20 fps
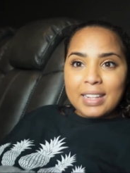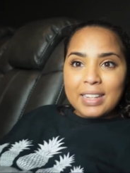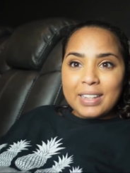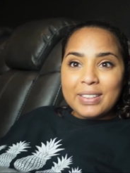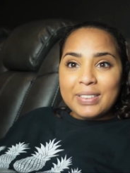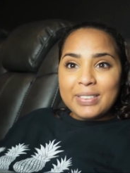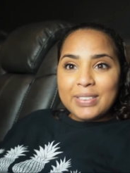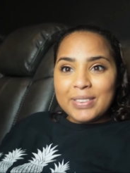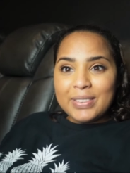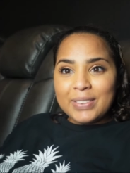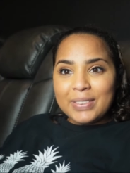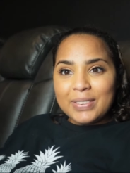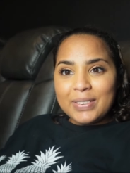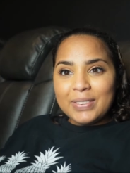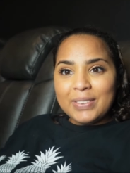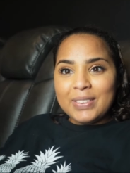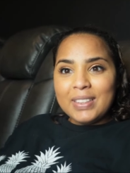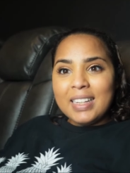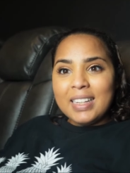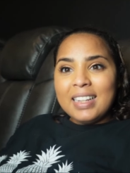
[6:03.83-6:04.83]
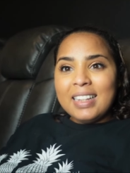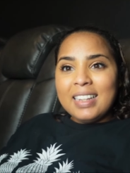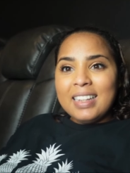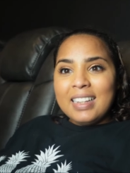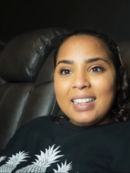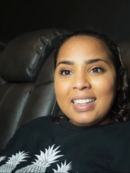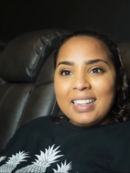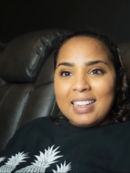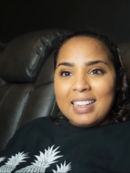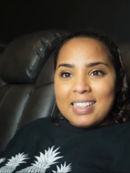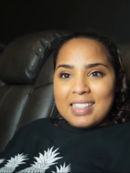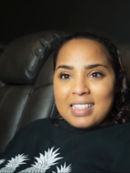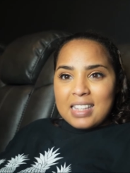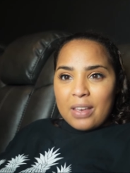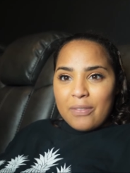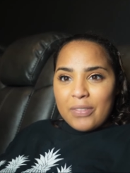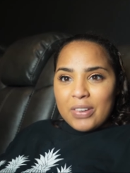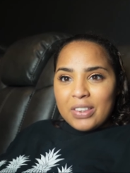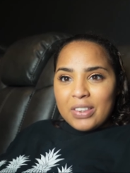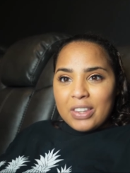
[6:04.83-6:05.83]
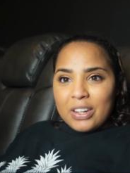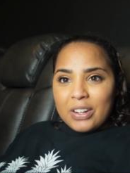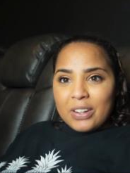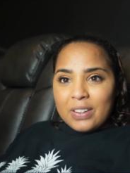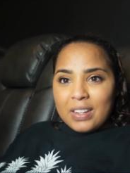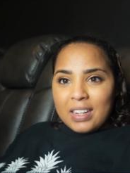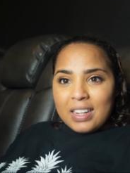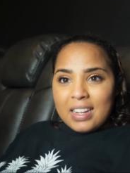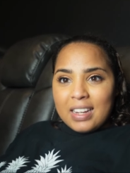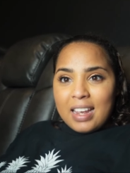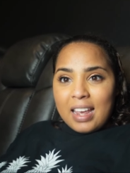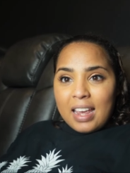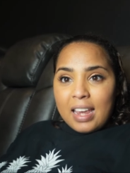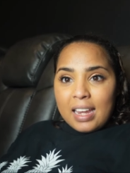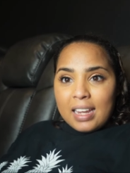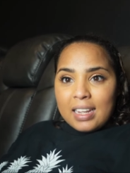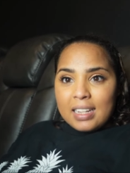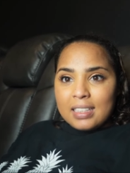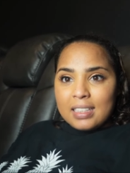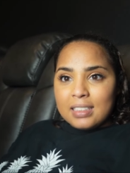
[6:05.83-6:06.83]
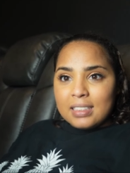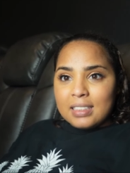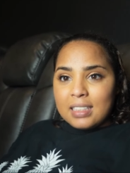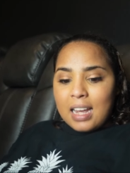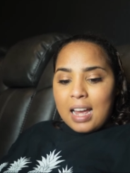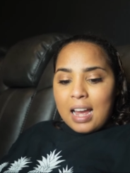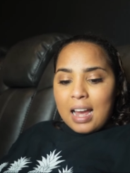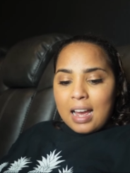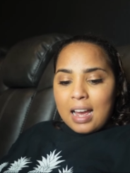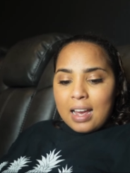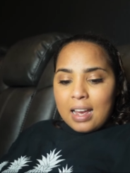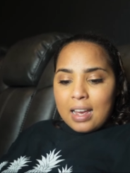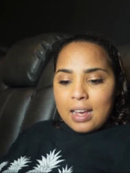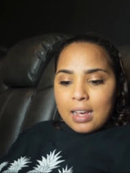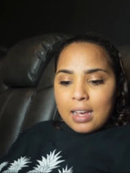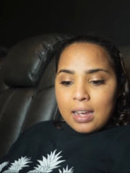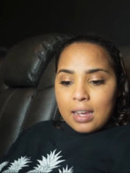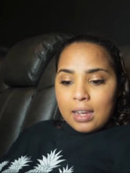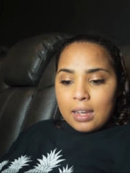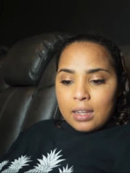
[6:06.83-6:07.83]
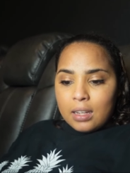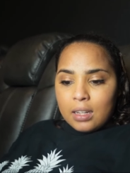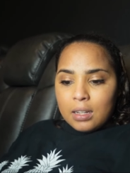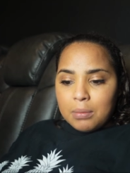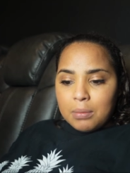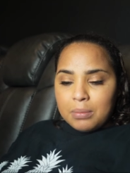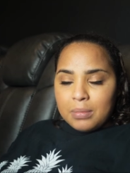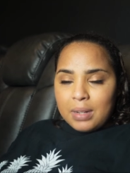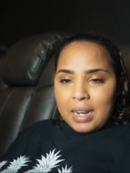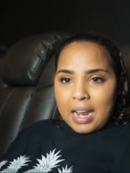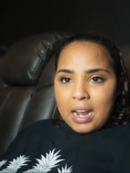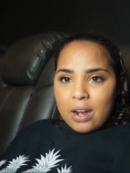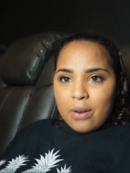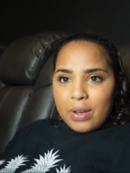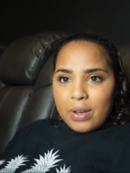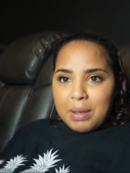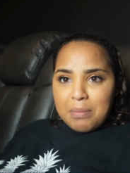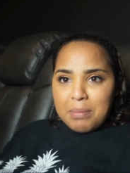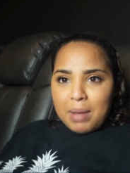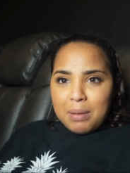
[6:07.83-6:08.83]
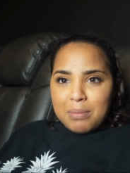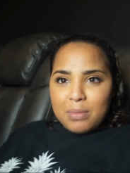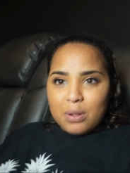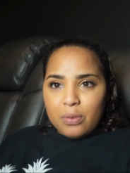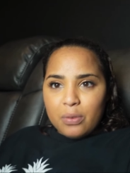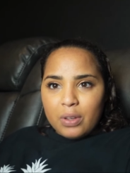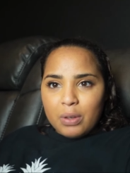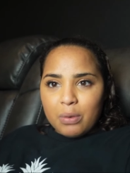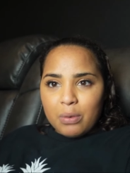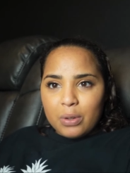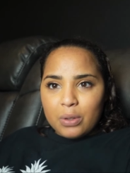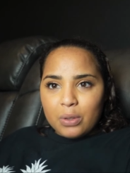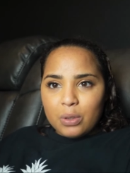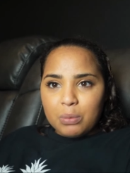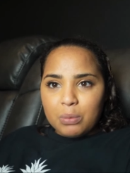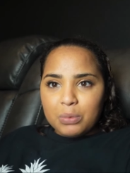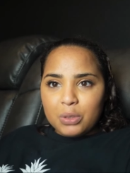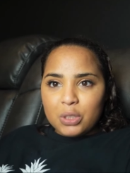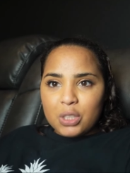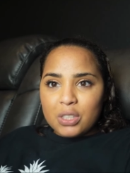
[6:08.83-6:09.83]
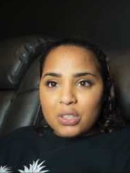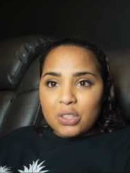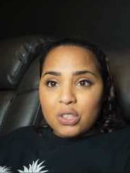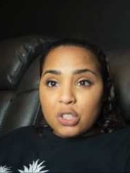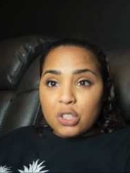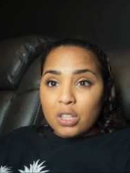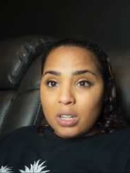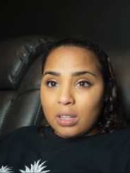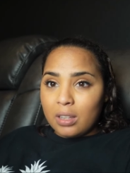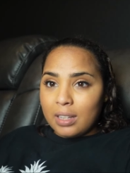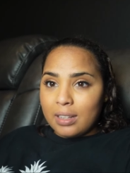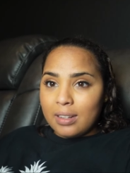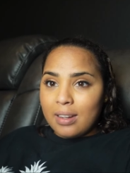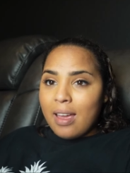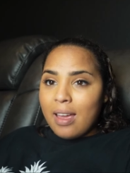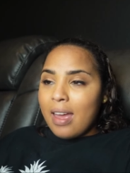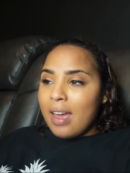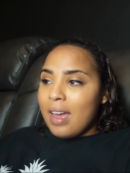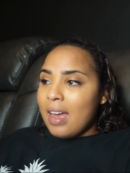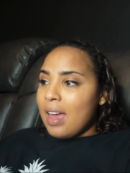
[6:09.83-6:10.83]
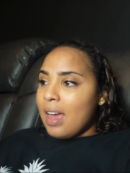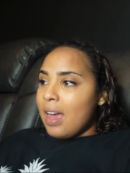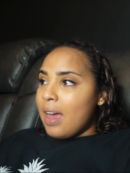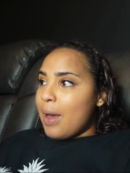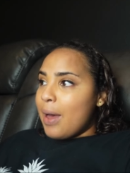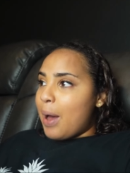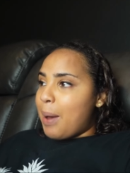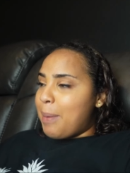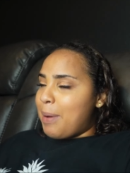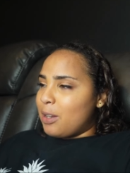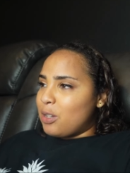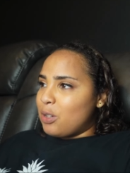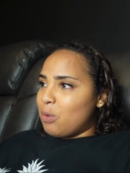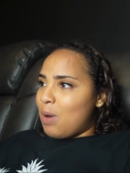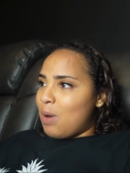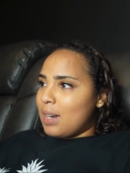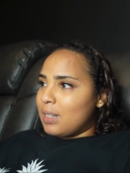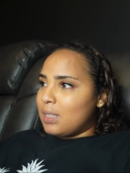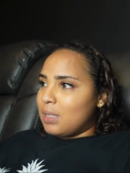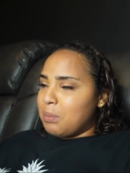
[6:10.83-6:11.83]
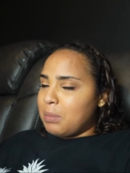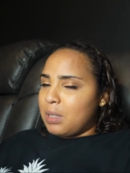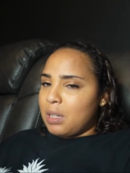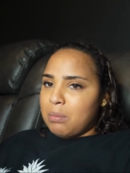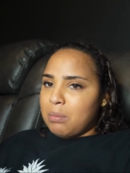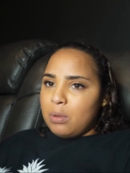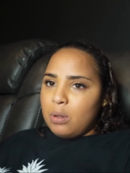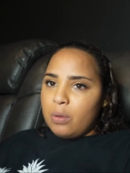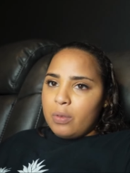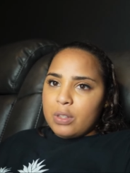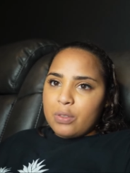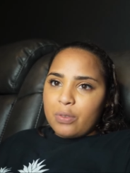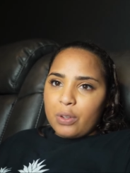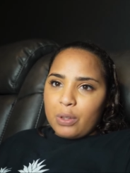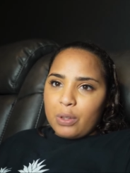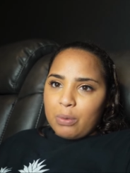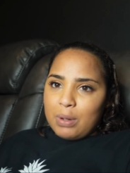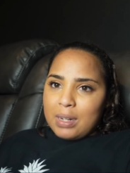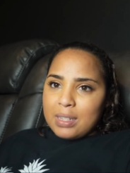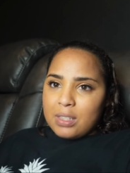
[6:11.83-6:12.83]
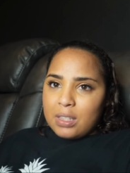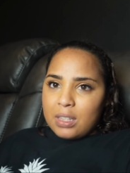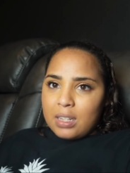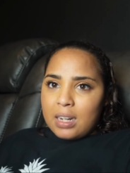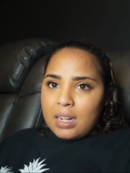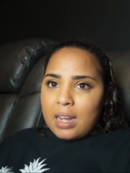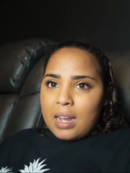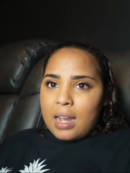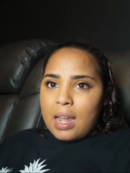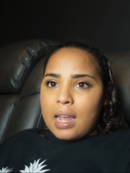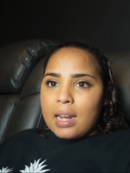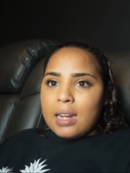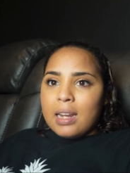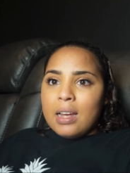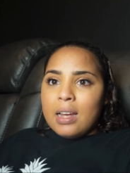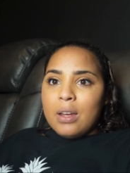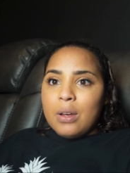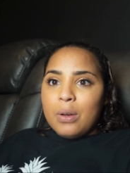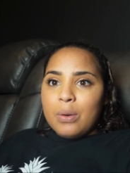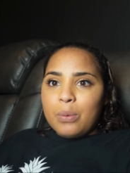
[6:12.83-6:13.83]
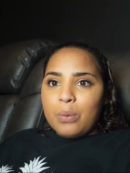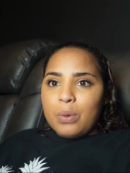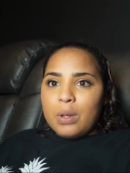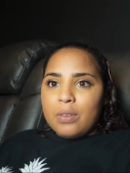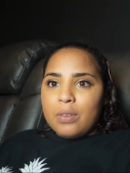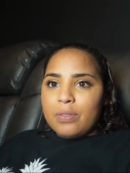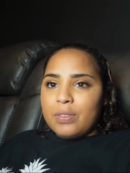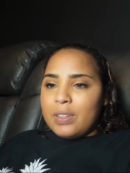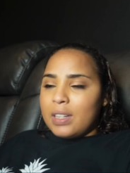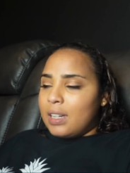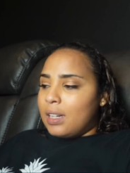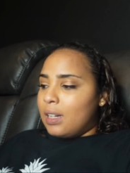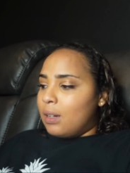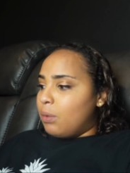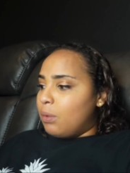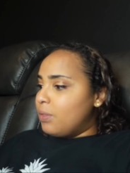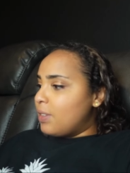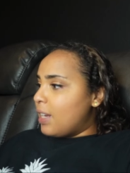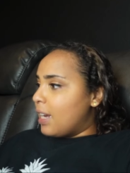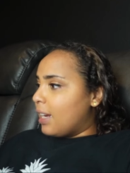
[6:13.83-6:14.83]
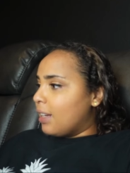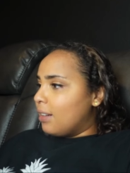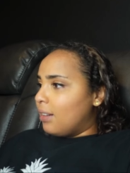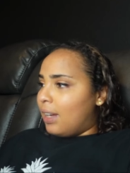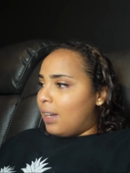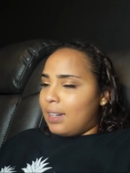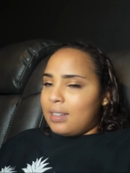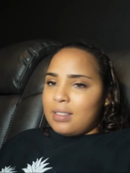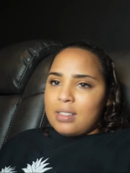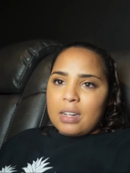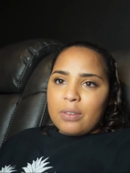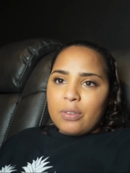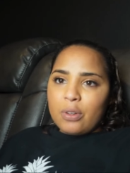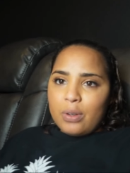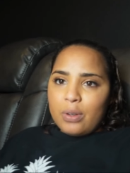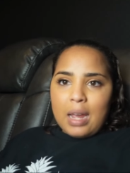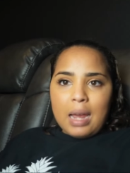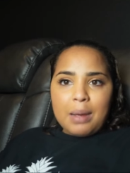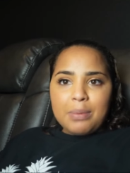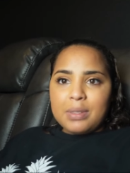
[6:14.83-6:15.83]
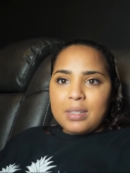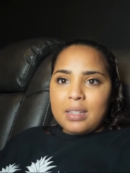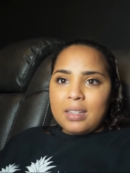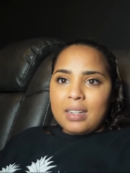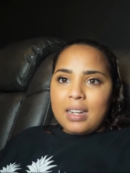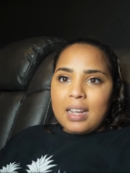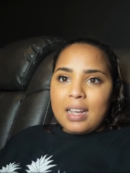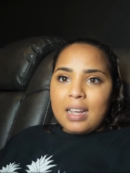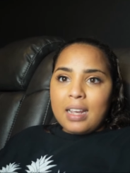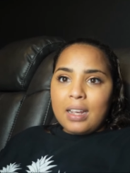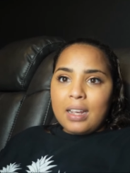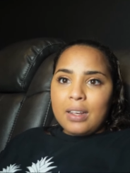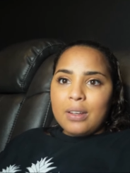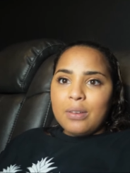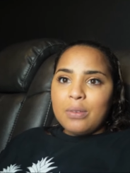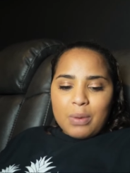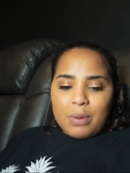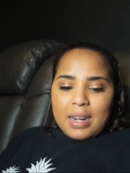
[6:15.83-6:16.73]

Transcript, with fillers: Hello. It's 7:30 and I am now in my movie room just chilling about to watch some good movies for the rest of the night. We've done we've taken like several naps today.